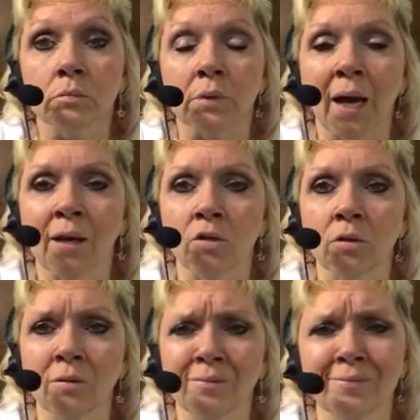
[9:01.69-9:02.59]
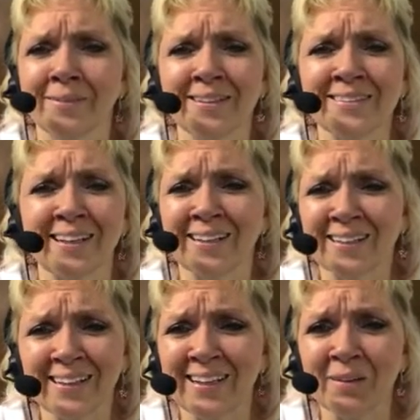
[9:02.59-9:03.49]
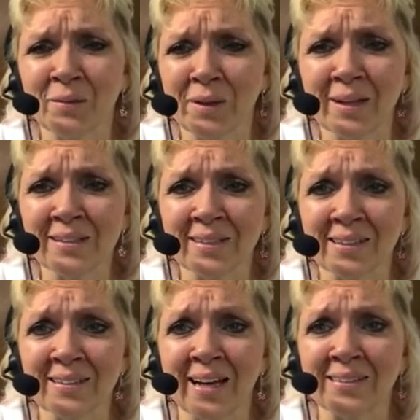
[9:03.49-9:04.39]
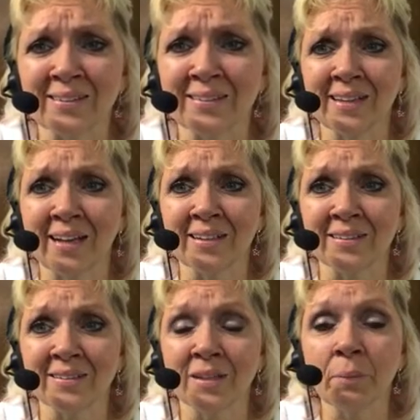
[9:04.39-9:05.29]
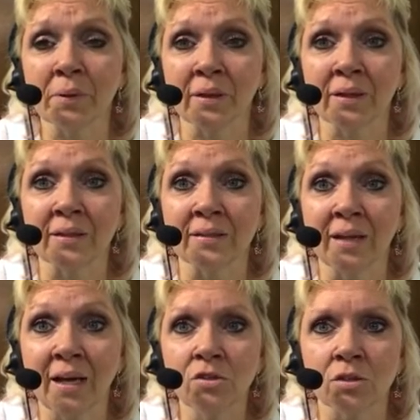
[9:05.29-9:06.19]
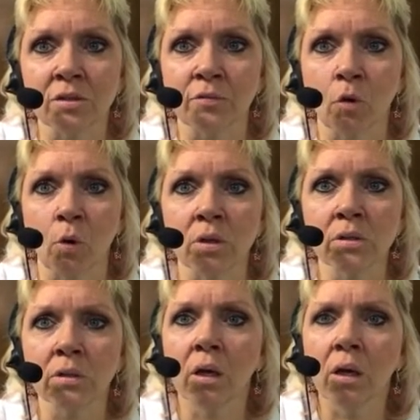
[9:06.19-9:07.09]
kind of it's like it, it's like not not typically contagious of course